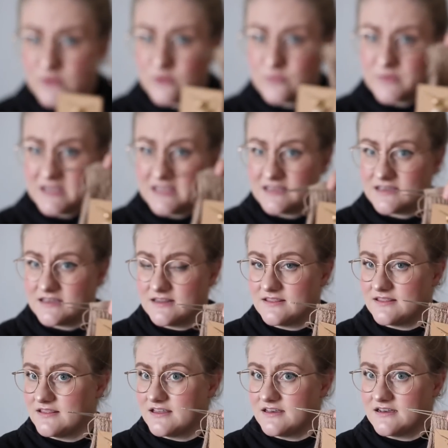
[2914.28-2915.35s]
will be
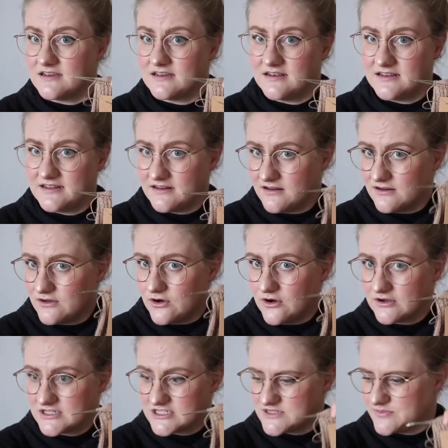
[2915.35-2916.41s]
in the little
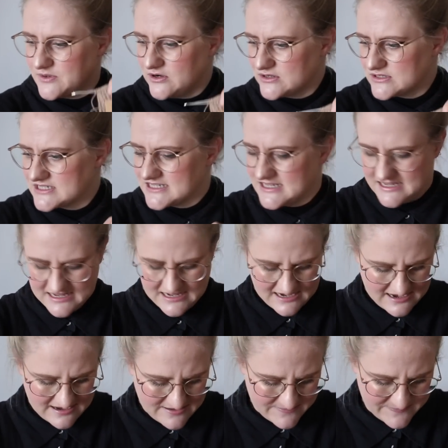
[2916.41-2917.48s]
August box
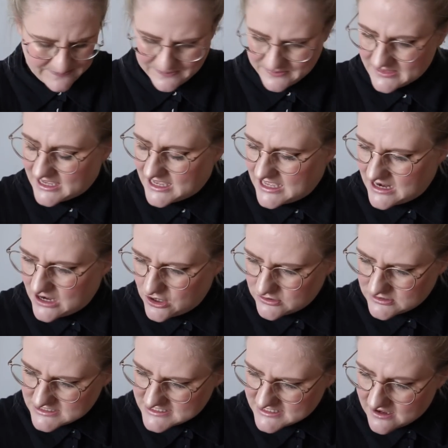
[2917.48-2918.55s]

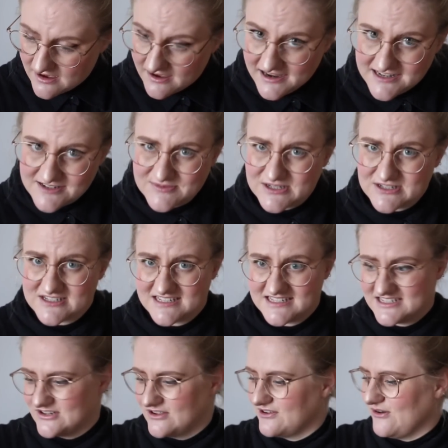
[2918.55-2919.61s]
alongside, because
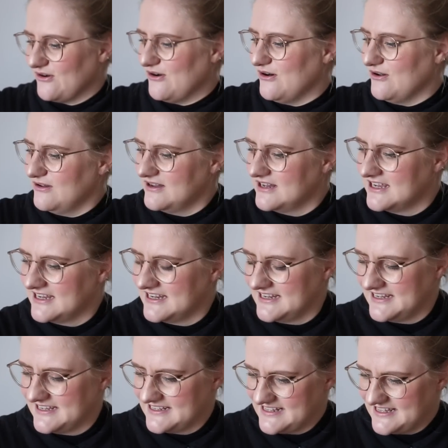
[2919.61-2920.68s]
it's not all,
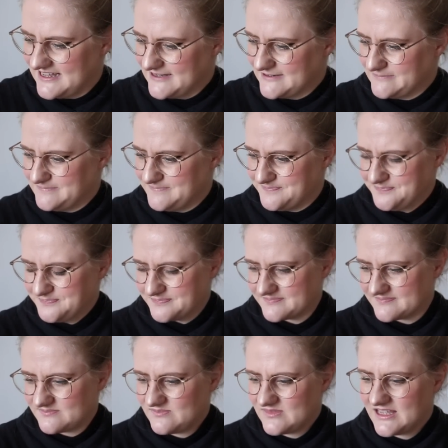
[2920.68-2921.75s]

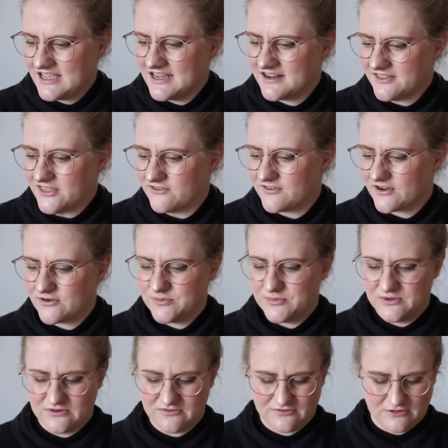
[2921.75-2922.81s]
another very
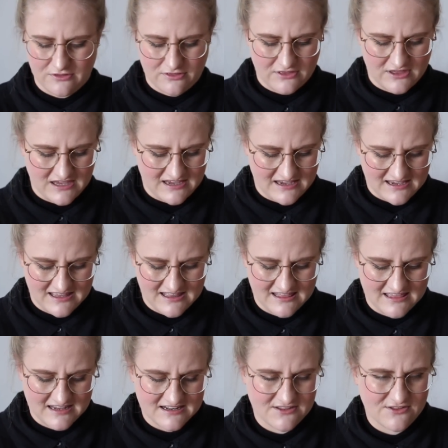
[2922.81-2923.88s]
beautiful thing
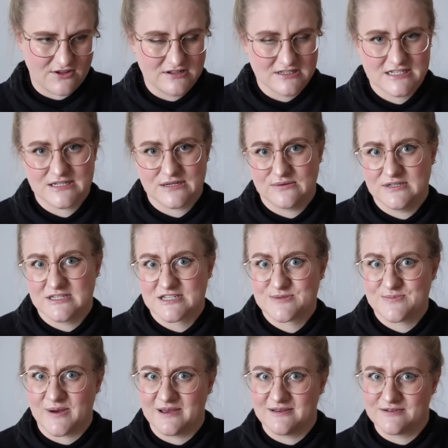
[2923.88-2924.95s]
that is also
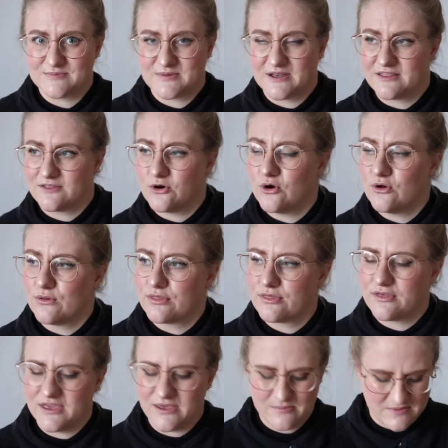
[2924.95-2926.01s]
inspired by the whole
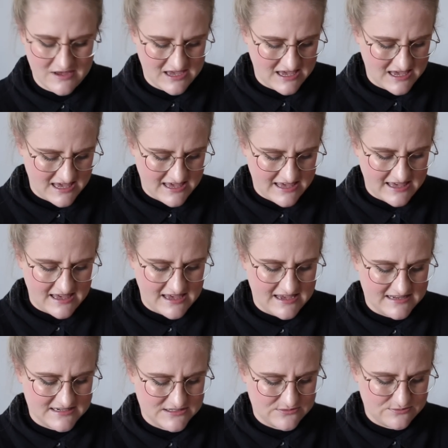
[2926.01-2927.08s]
theme.
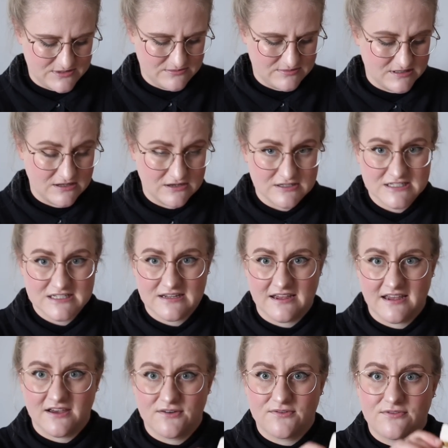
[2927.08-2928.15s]
And we will also
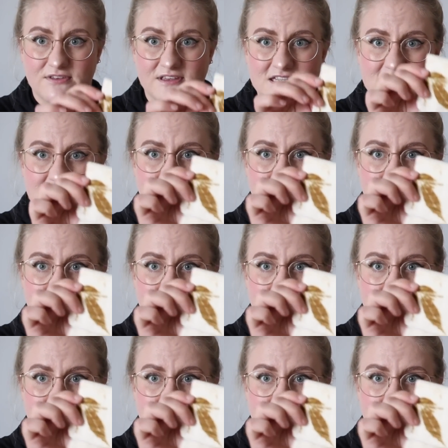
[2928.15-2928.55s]
have these